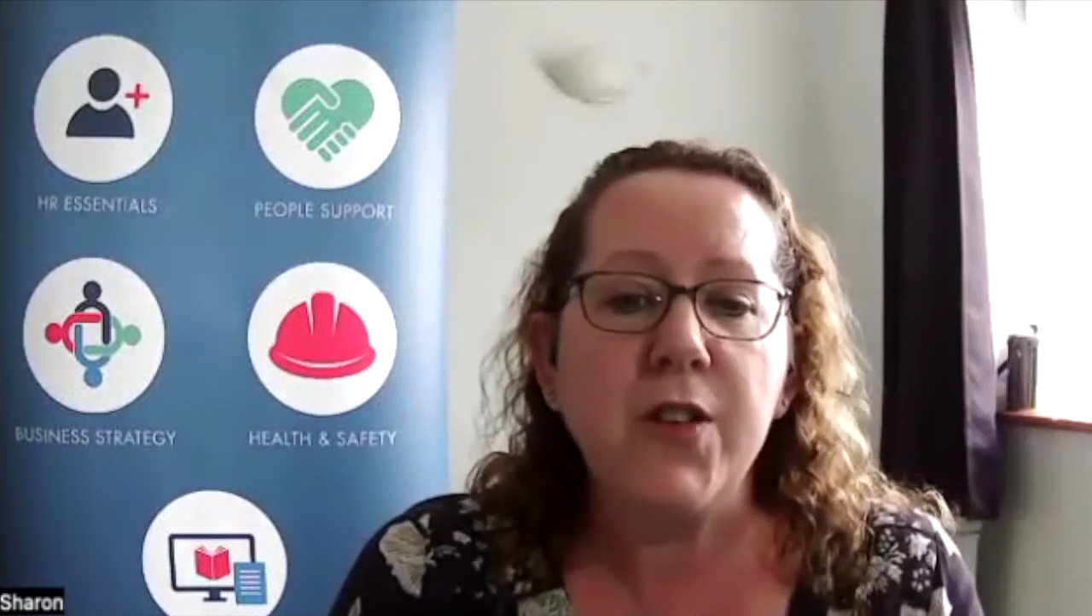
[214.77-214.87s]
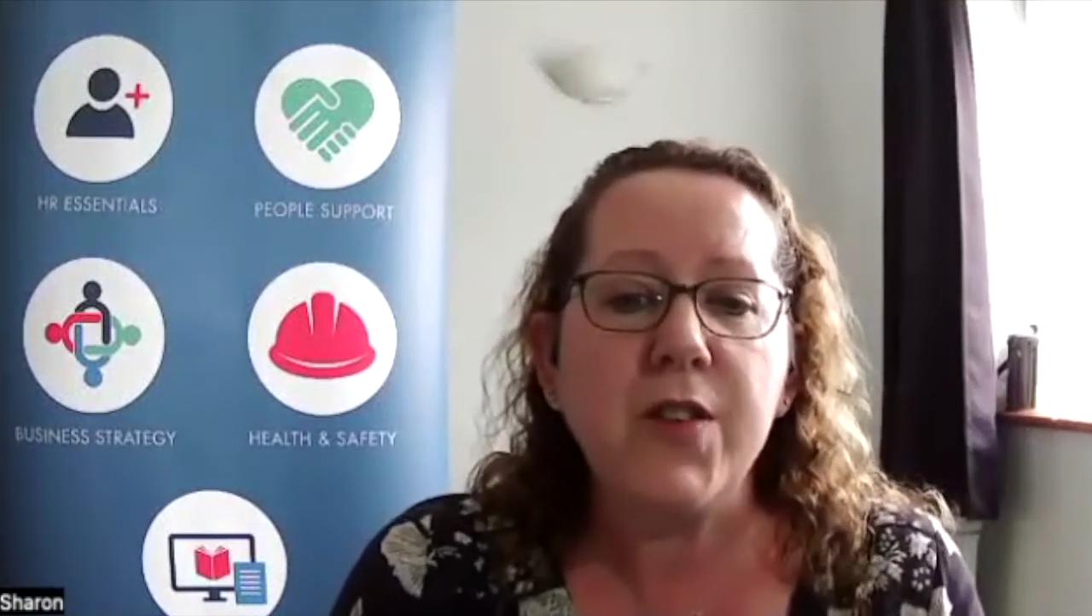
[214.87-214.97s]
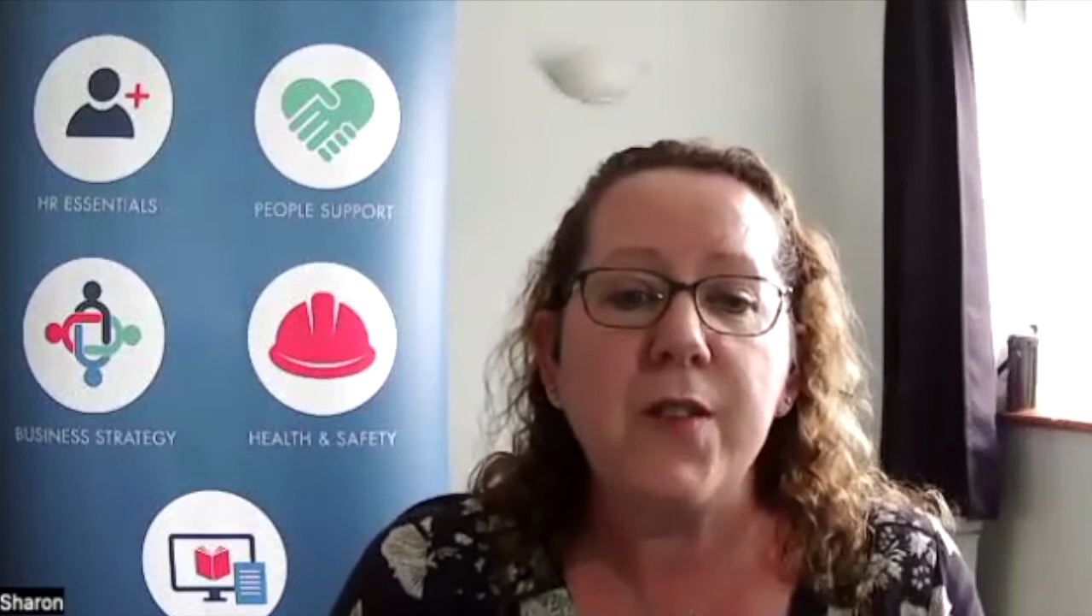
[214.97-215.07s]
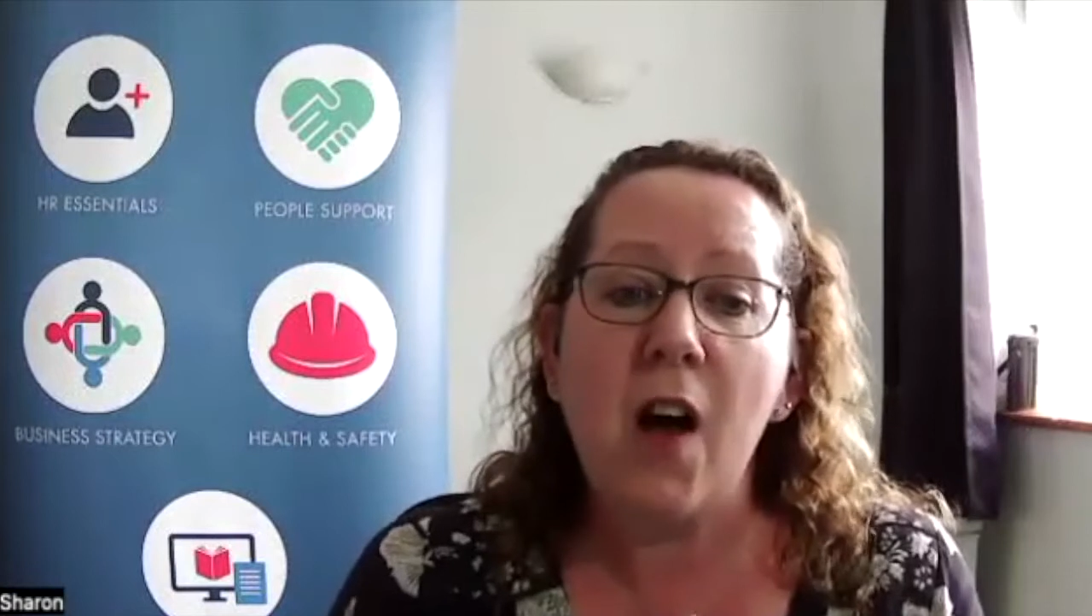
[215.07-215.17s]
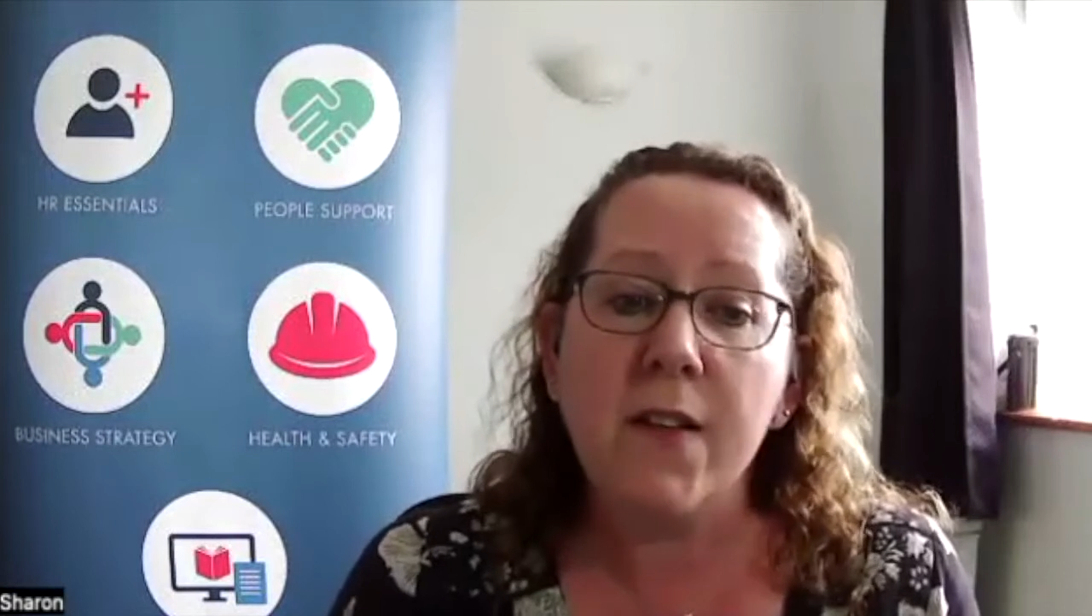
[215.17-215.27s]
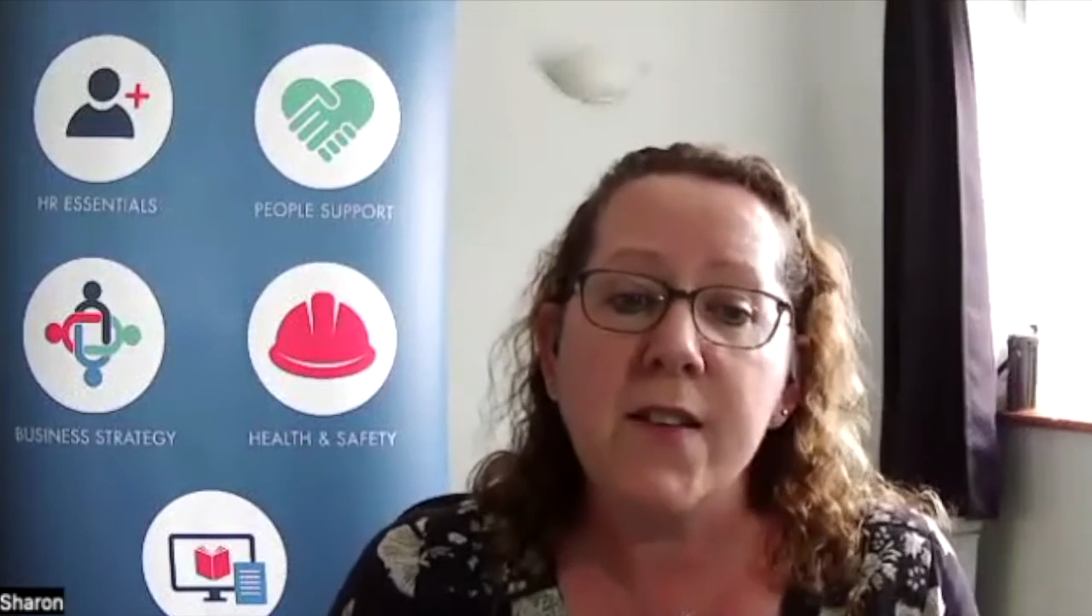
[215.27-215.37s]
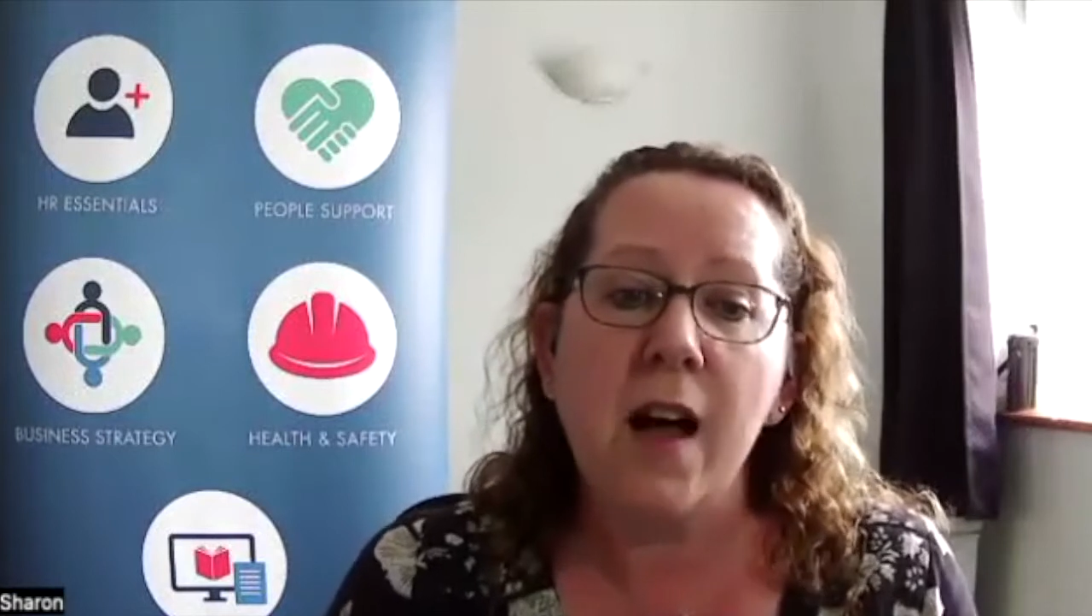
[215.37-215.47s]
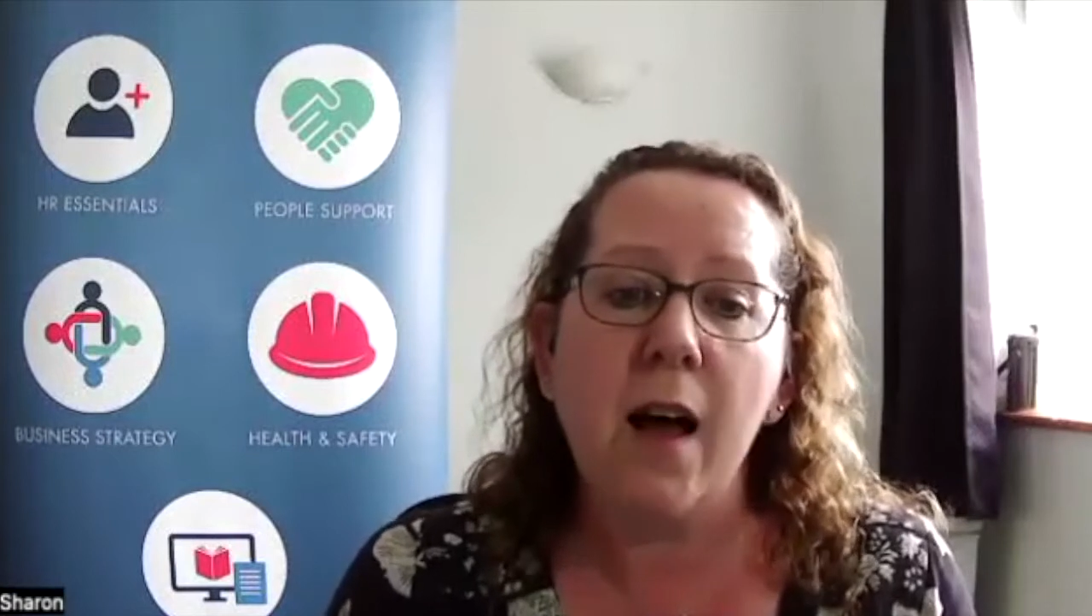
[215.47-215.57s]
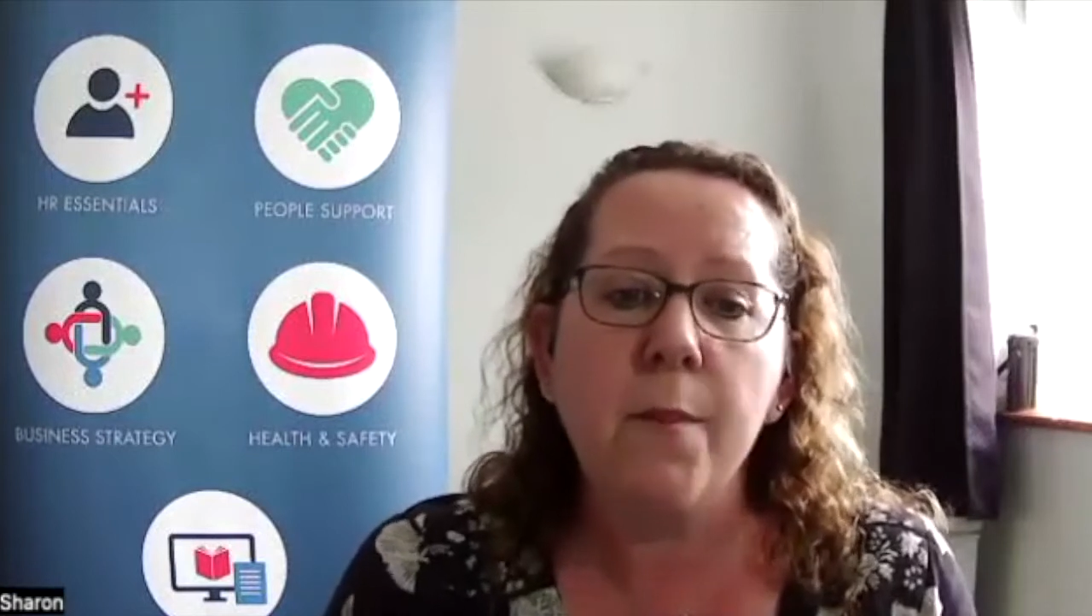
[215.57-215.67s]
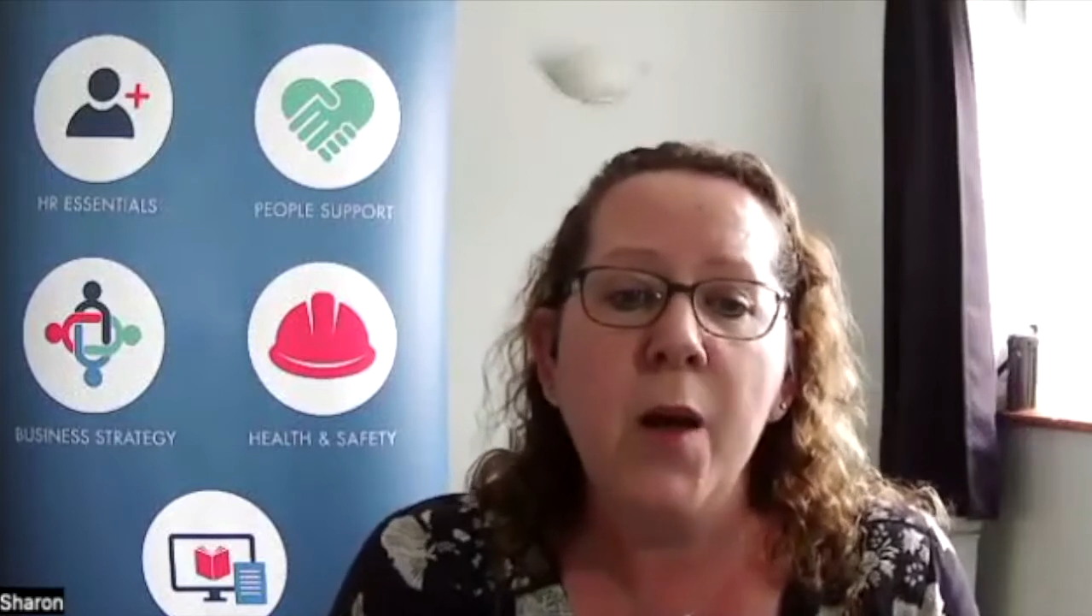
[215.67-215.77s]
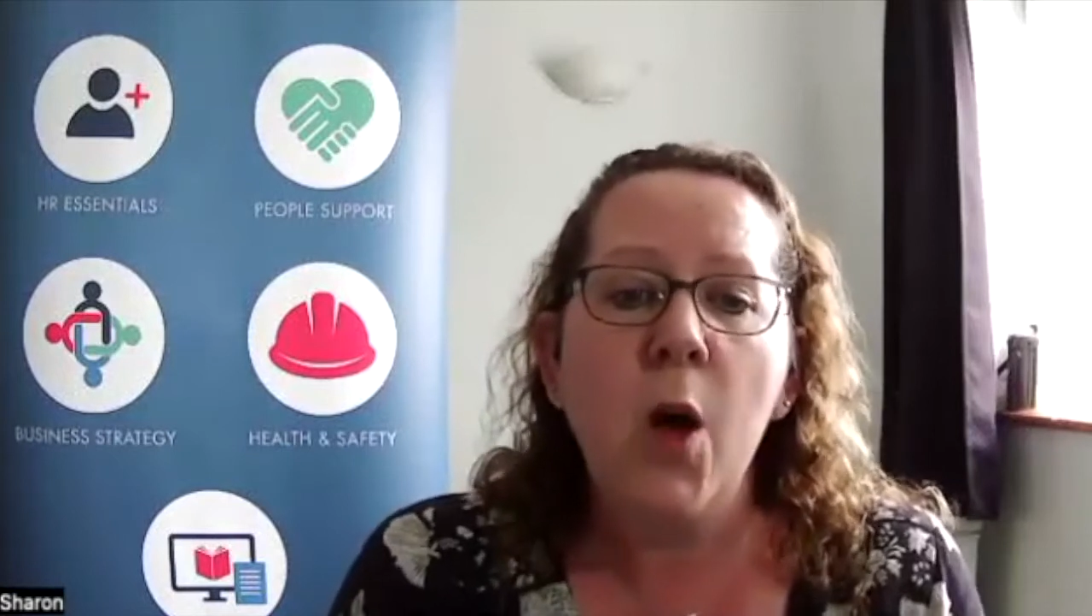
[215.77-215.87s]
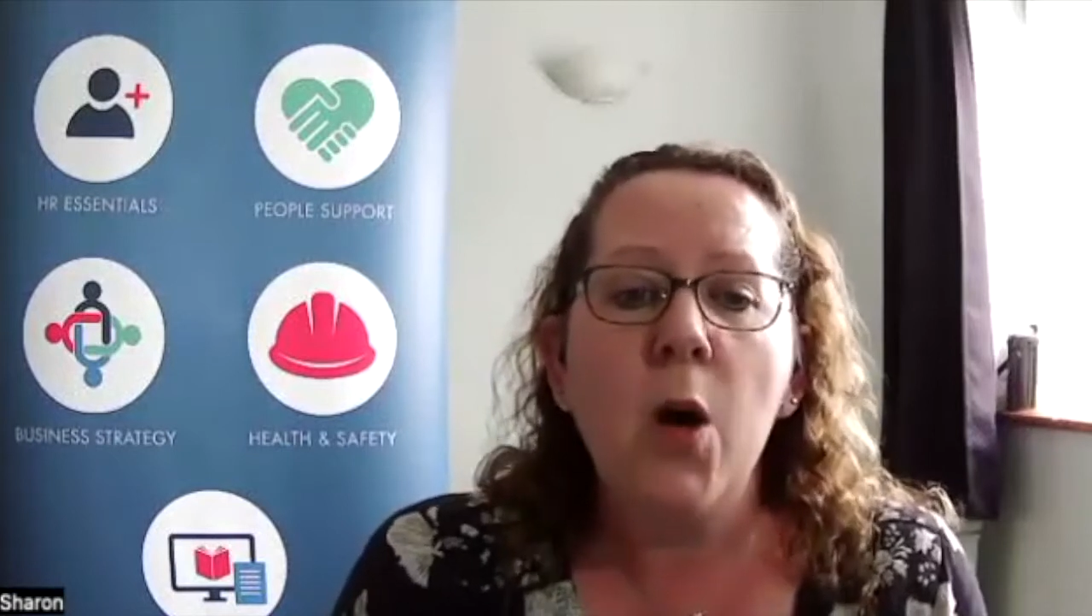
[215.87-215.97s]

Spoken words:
use of our time